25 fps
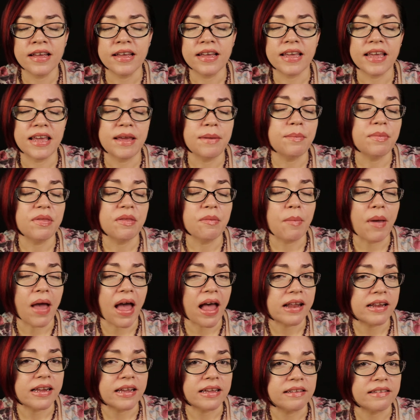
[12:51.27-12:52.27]
Keep the
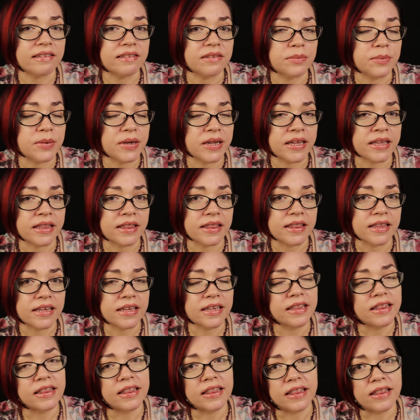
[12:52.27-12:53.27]
balance with
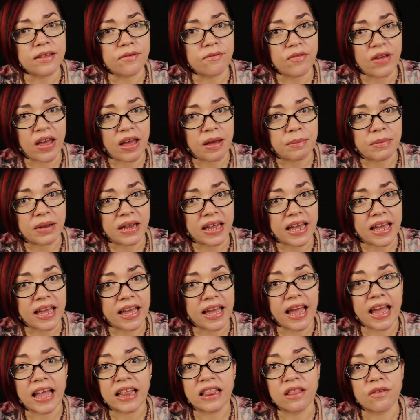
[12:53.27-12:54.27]
the family
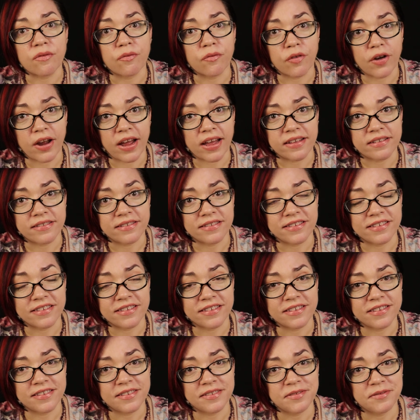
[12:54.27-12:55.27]
and the
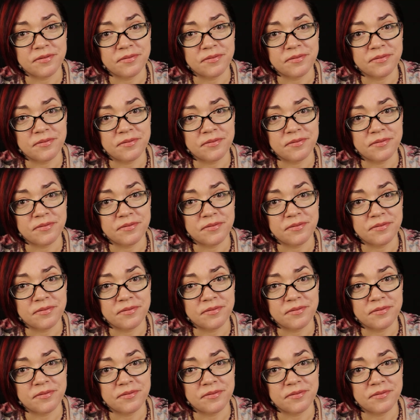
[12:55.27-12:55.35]
friends.